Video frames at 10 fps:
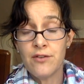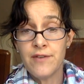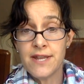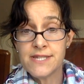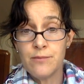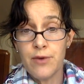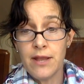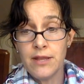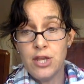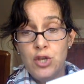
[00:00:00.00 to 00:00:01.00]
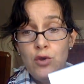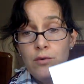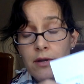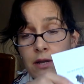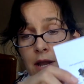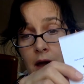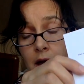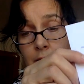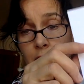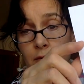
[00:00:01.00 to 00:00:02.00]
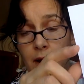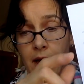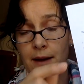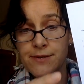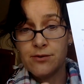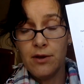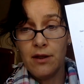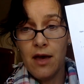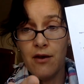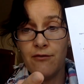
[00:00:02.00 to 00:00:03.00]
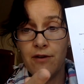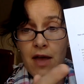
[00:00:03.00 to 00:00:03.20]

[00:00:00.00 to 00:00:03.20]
Vanessa Brantley Newton, whom I absolutely love,